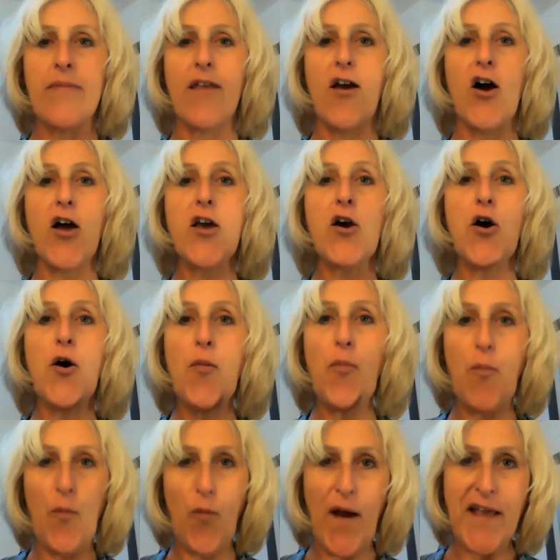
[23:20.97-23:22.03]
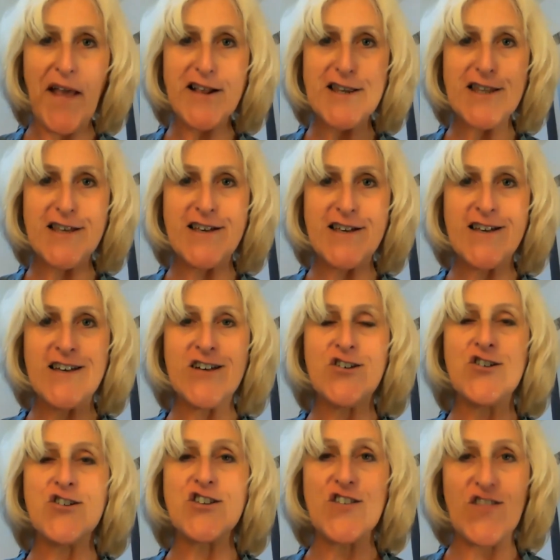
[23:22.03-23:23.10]
I can't wait
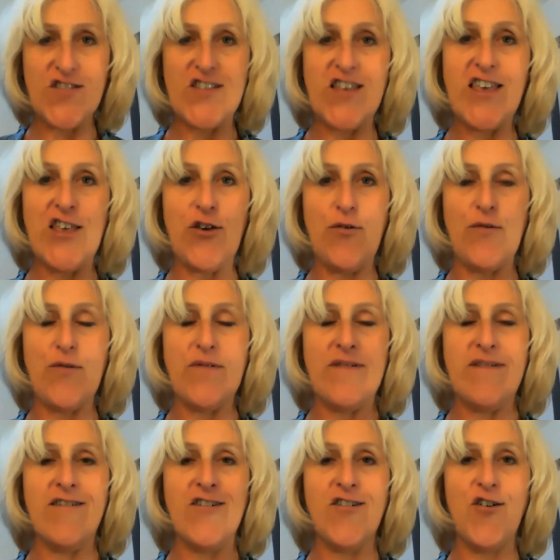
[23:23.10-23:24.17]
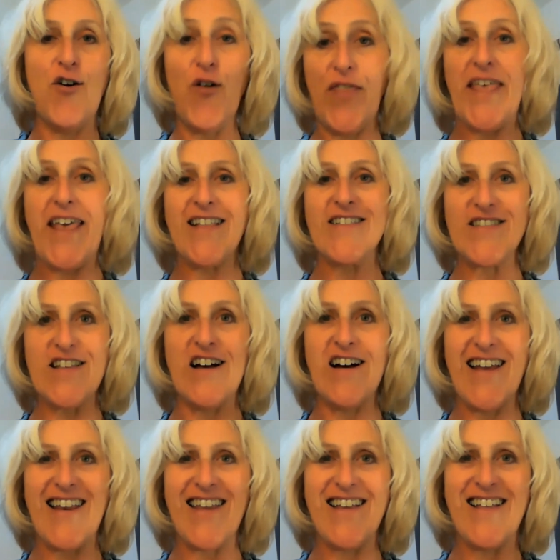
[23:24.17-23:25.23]
to see you on the inside.